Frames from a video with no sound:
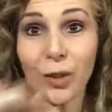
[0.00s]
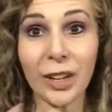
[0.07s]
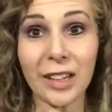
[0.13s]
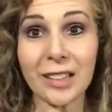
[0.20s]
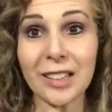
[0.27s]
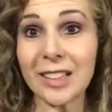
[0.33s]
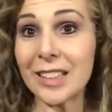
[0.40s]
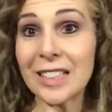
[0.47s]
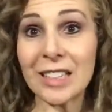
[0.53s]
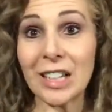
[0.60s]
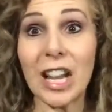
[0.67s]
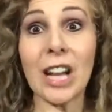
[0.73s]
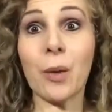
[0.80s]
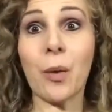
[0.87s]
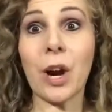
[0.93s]
creases and
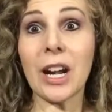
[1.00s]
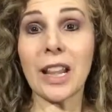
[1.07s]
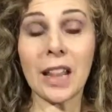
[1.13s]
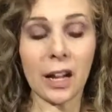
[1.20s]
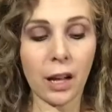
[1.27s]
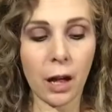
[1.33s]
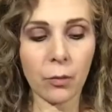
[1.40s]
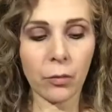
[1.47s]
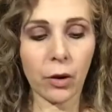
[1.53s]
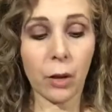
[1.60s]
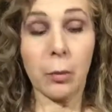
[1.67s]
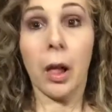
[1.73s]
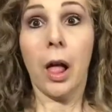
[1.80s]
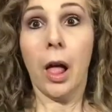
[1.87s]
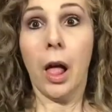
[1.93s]
you're like, where did that come
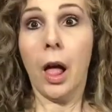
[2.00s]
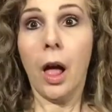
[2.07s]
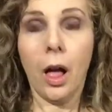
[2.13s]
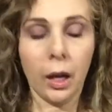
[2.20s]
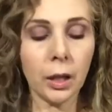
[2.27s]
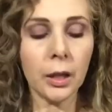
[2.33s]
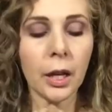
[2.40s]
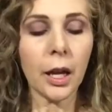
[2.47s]
from? Uh.